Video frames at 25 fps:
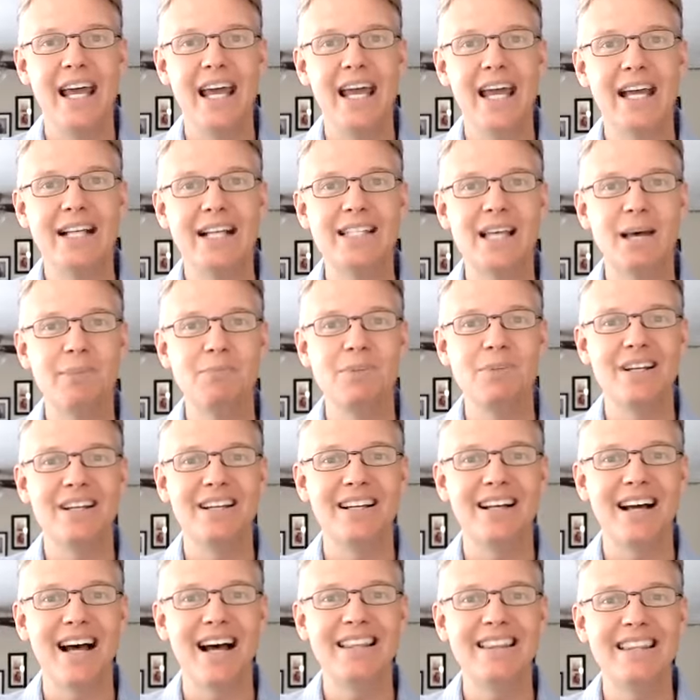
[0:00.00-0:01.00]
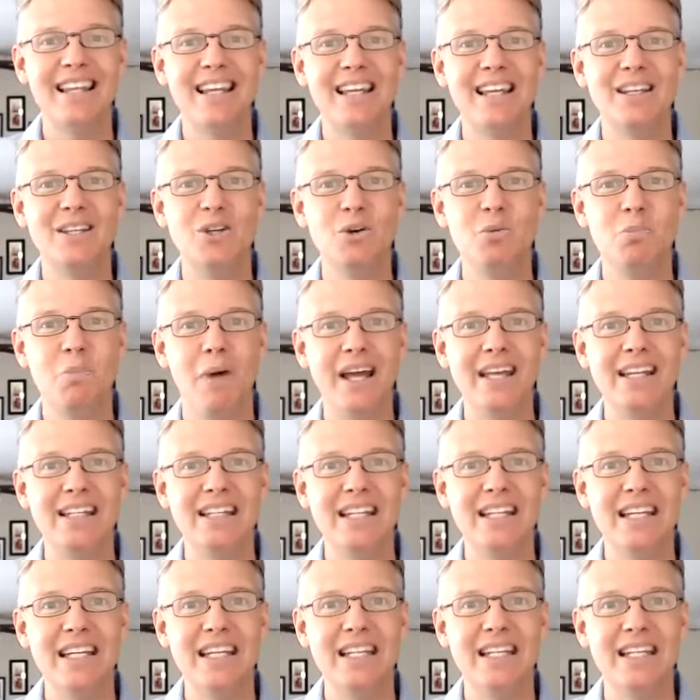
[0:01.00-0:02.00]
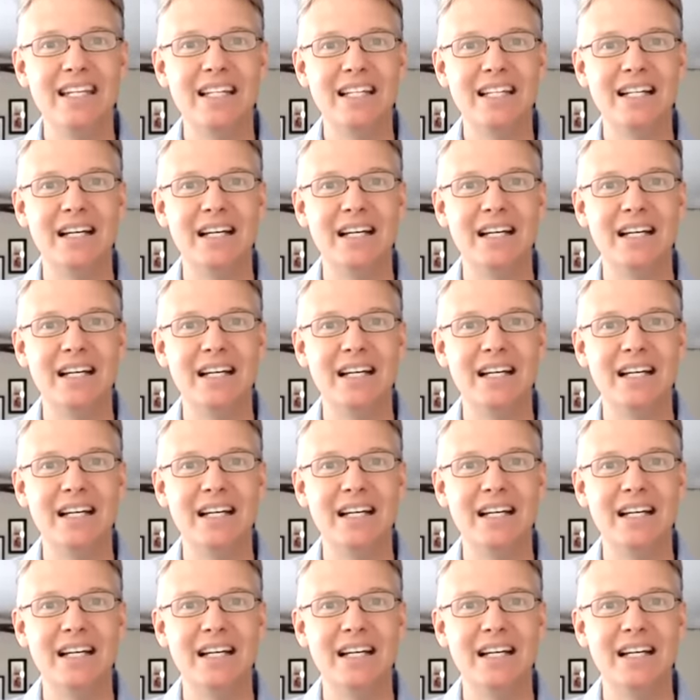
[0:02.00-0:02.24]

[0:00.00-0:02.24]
except I think you might need